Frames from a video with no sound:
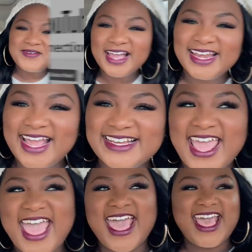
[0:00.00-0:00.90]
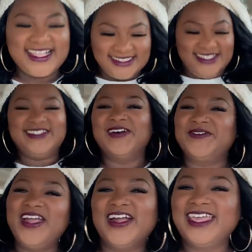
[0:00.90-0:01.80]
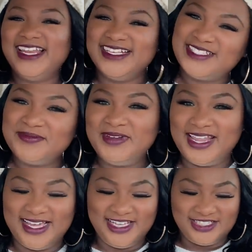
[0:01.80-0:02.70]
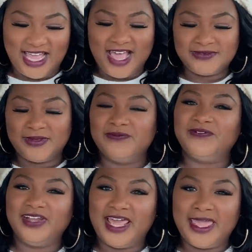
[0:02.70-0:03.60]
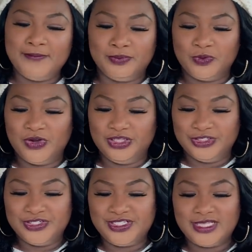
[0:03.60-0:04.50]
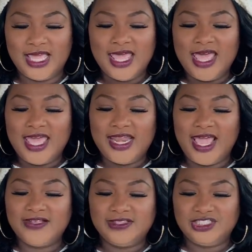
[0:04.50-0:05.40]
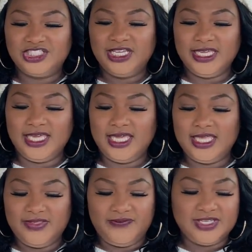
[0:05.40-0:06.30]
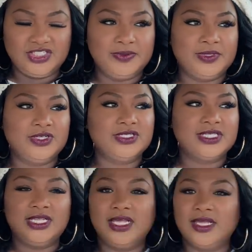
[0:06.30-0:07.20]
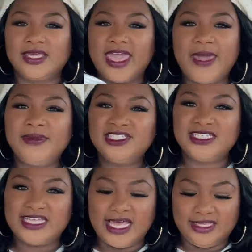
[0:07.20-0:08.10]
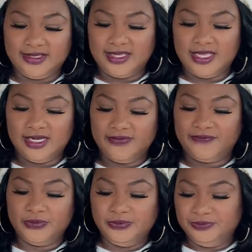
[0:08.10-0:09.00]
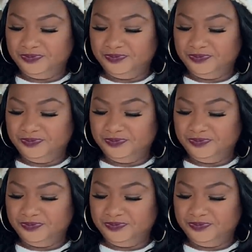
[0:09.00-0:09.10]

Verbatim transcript: Connectors, so we are getting some lunch. I have some flame broilers and I have the chicken, the vegetables, and the cabbage salad and the fruit.